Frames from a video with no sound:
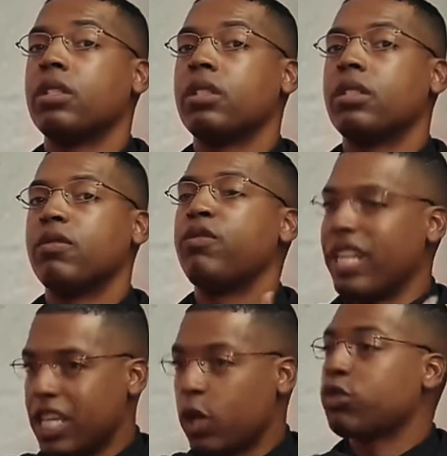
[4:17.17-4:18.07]

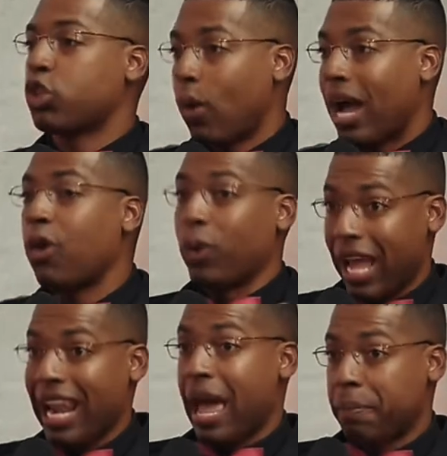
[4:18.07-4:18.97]
videos go out where that
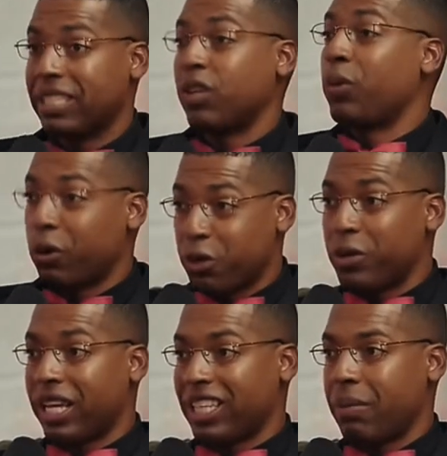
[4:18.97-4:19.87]
happens and we don't do
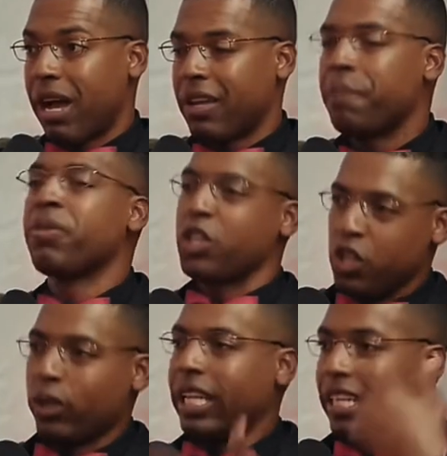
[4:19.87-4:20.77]
nothing about it, you know what
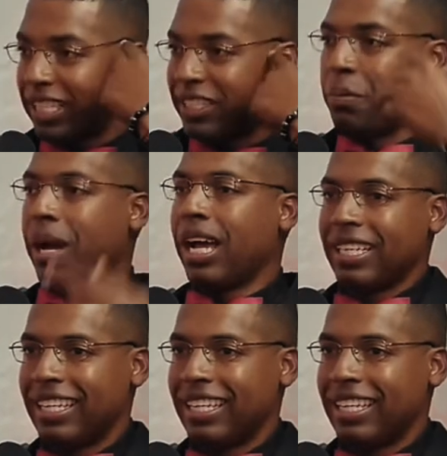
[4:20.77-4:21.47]
that does to the mind?